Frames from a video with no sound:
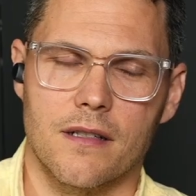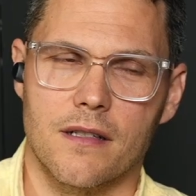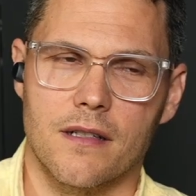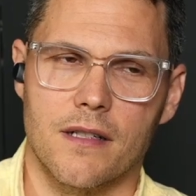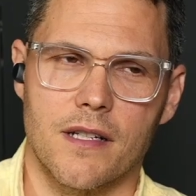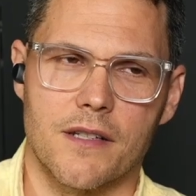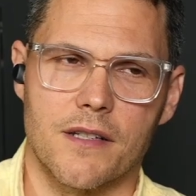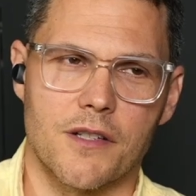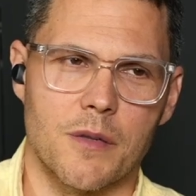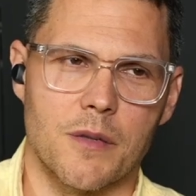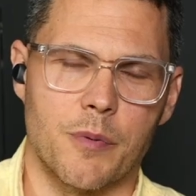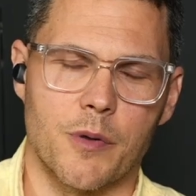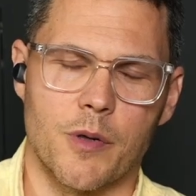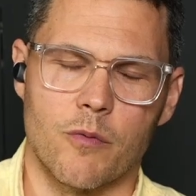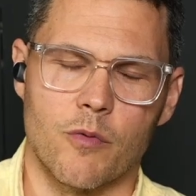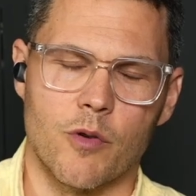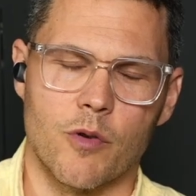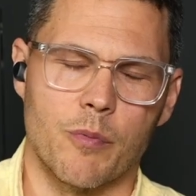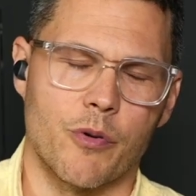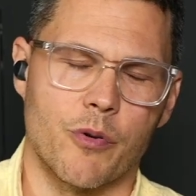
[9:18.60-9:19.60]
And it's going to put a
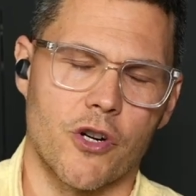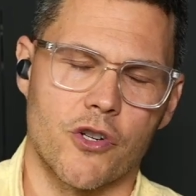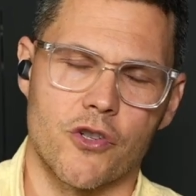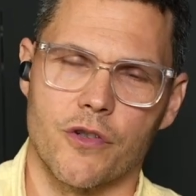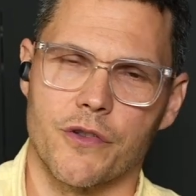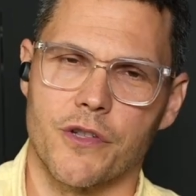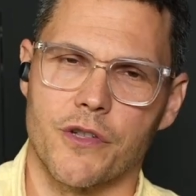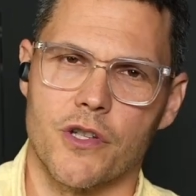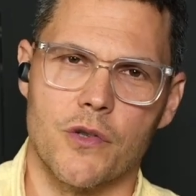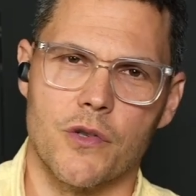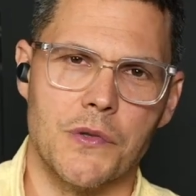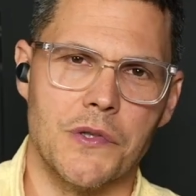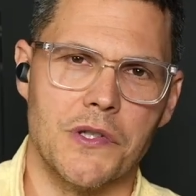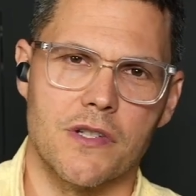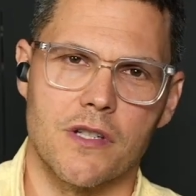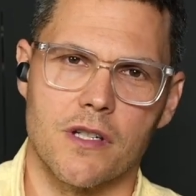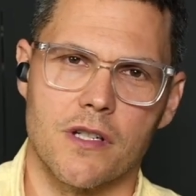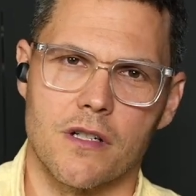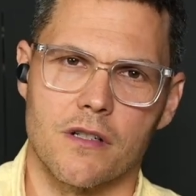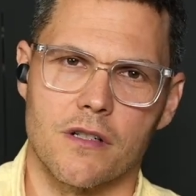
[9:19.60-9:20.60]
real pressure on the unions
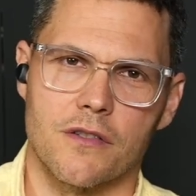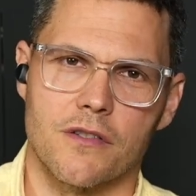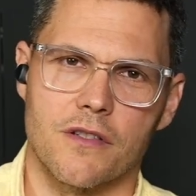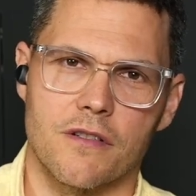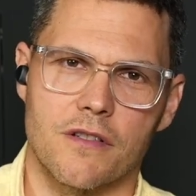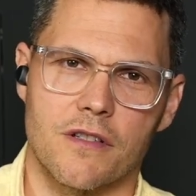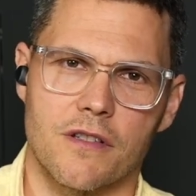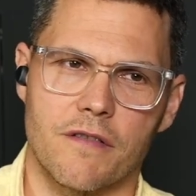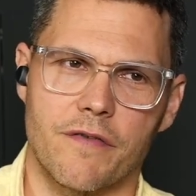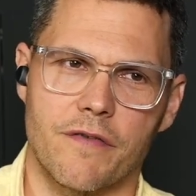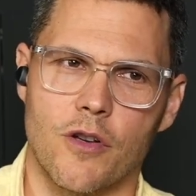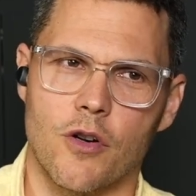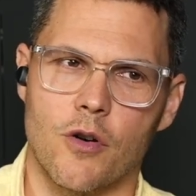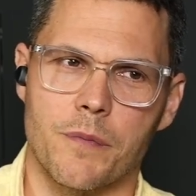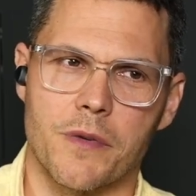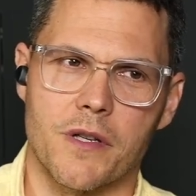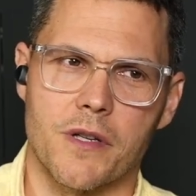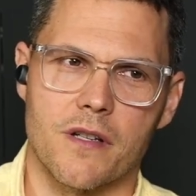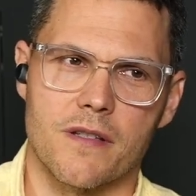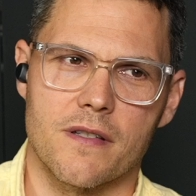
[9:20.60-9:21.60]
here to film
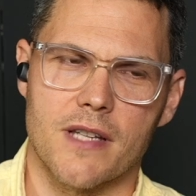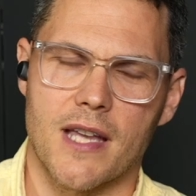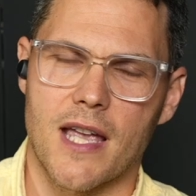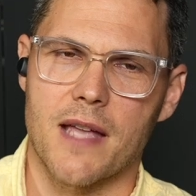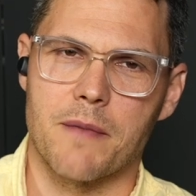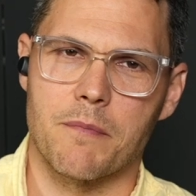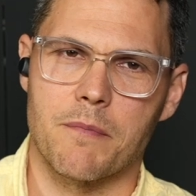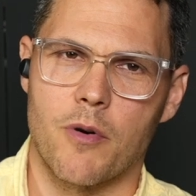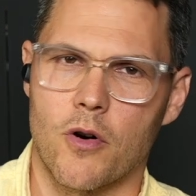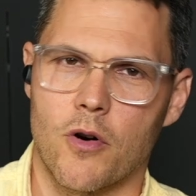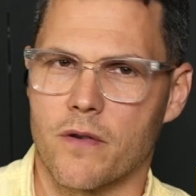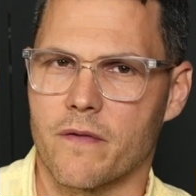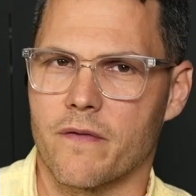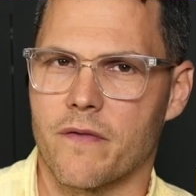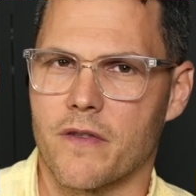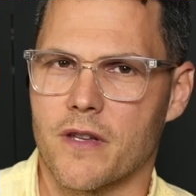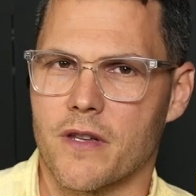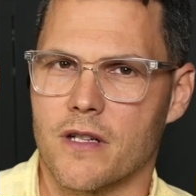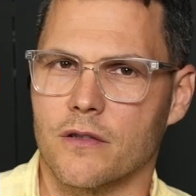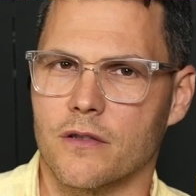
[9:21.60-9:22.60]
because, again, part of
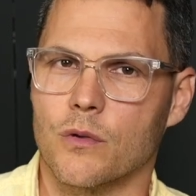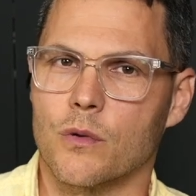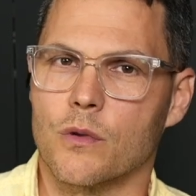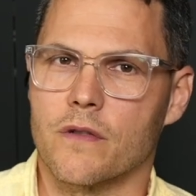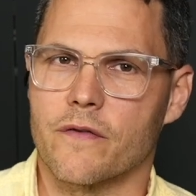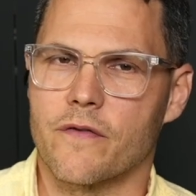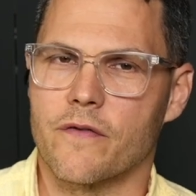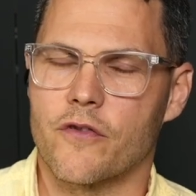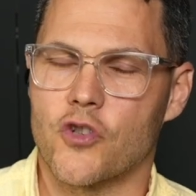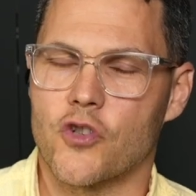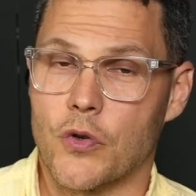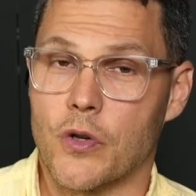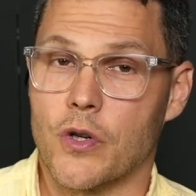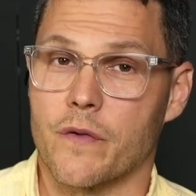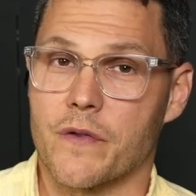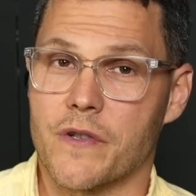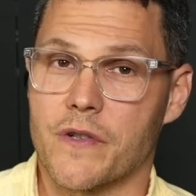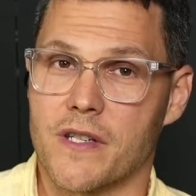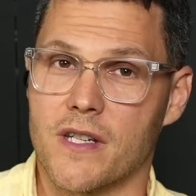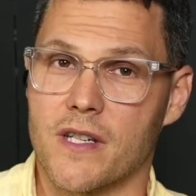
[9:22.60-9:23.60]
the allure of shooting
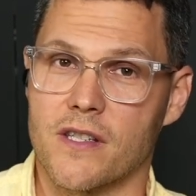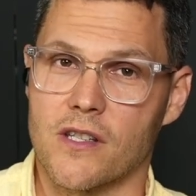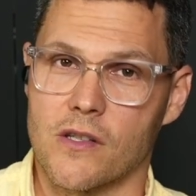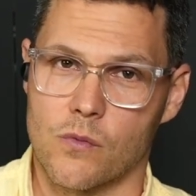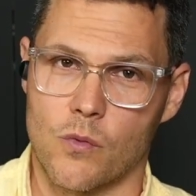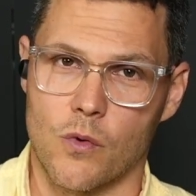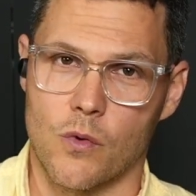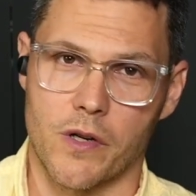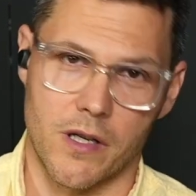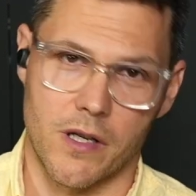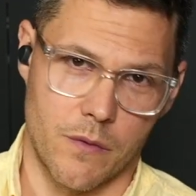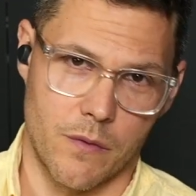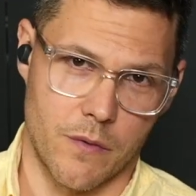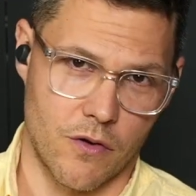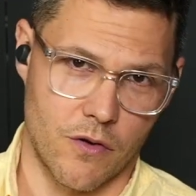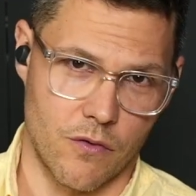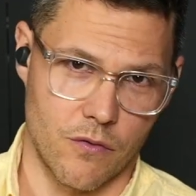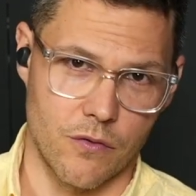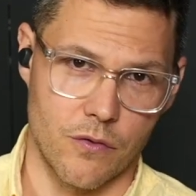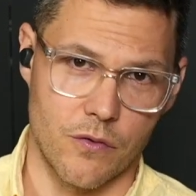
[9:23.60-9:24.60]
overseas is working with
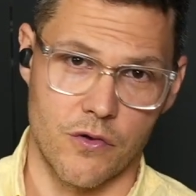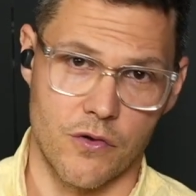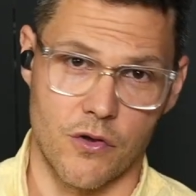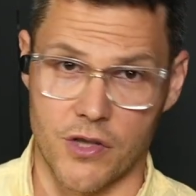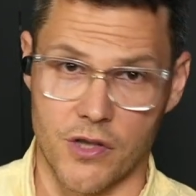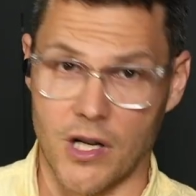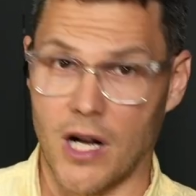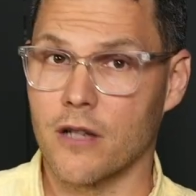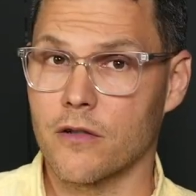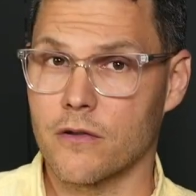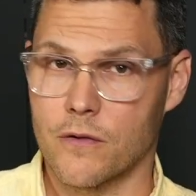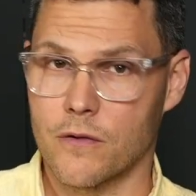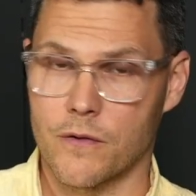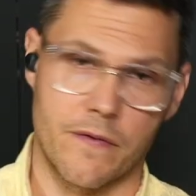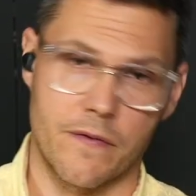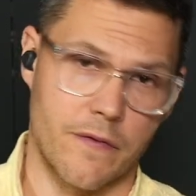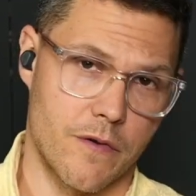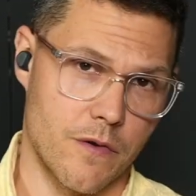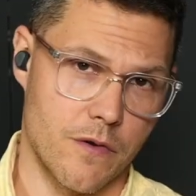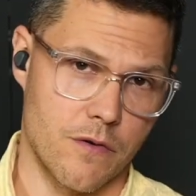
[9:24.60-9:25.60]
crews. Your dollar goes
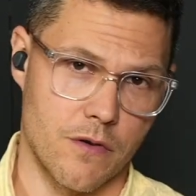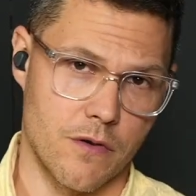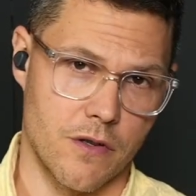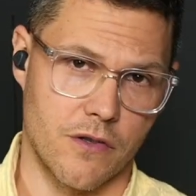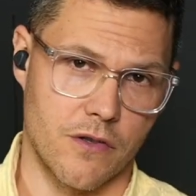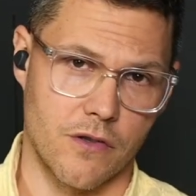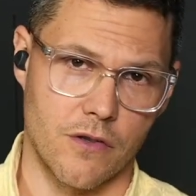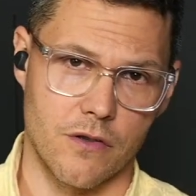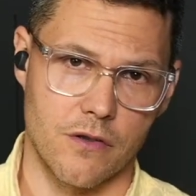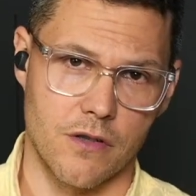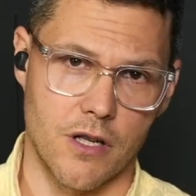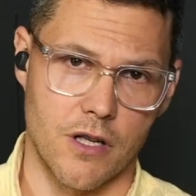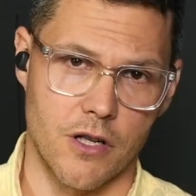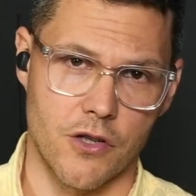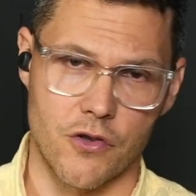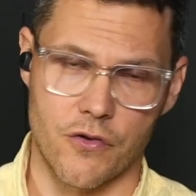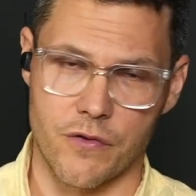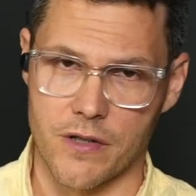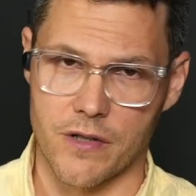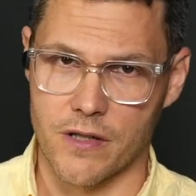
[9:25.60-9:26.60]
further in certain
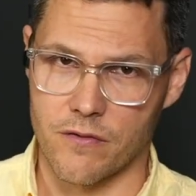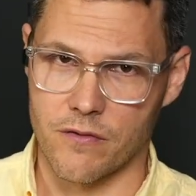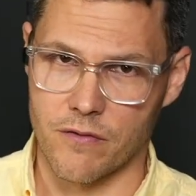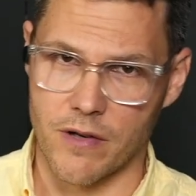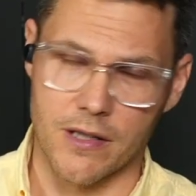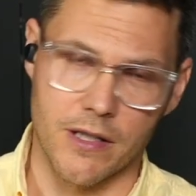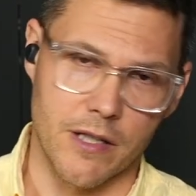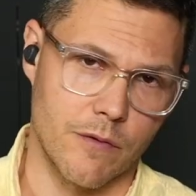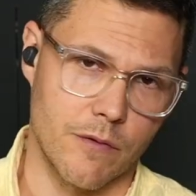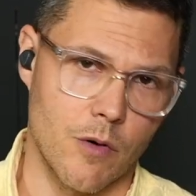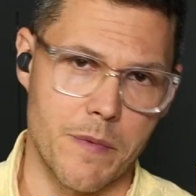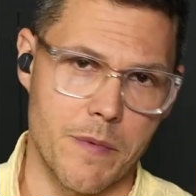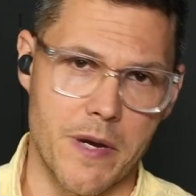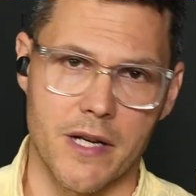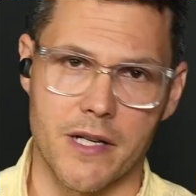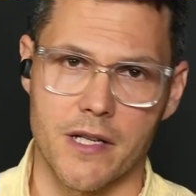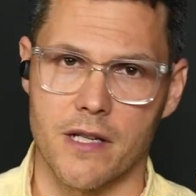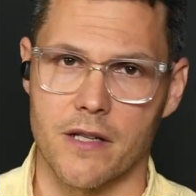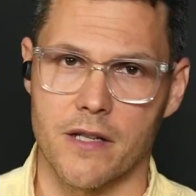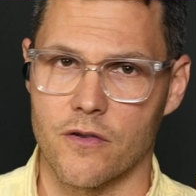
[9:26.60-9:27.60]
countries, right? Like
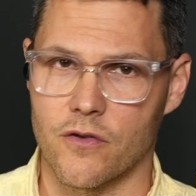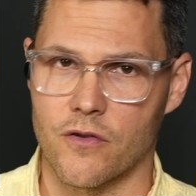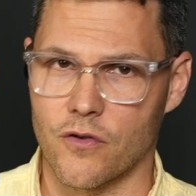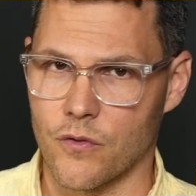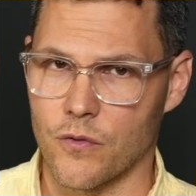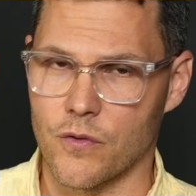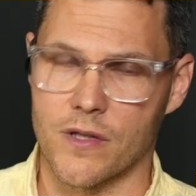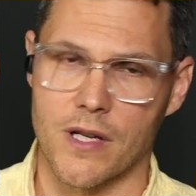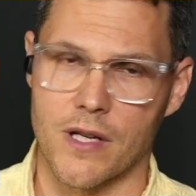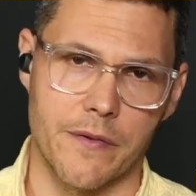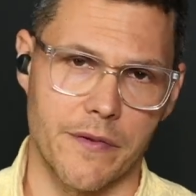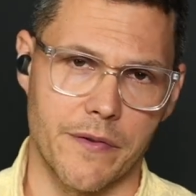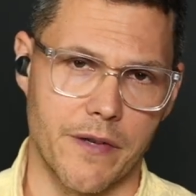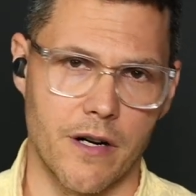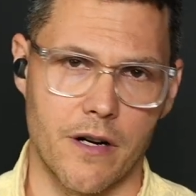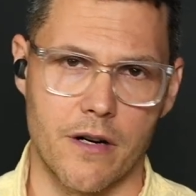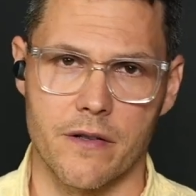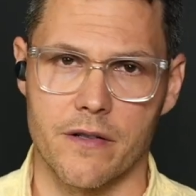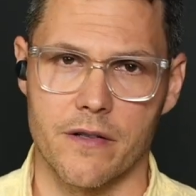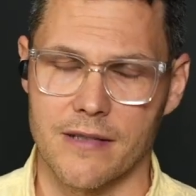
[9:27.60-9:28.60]
Romania, there's crews out
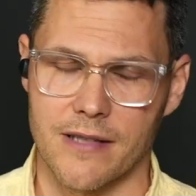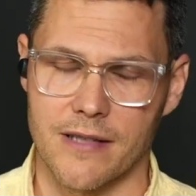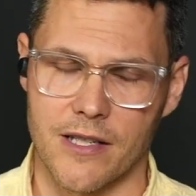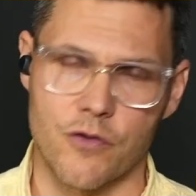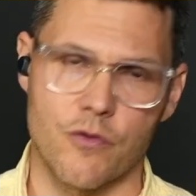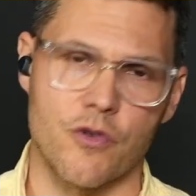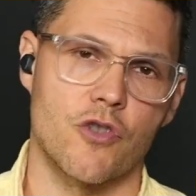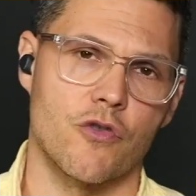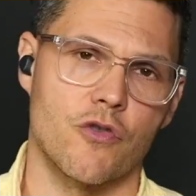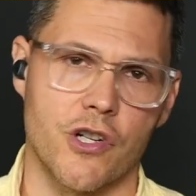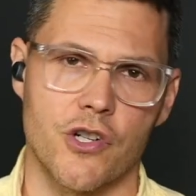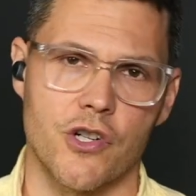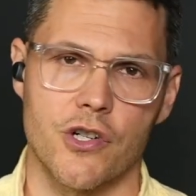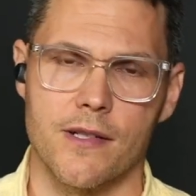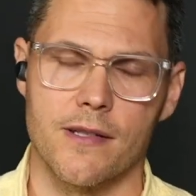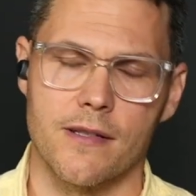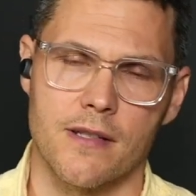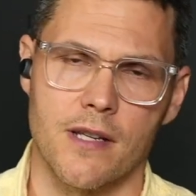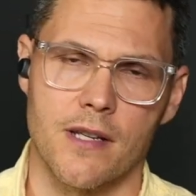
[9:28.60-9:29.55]
there, there's less restrictions.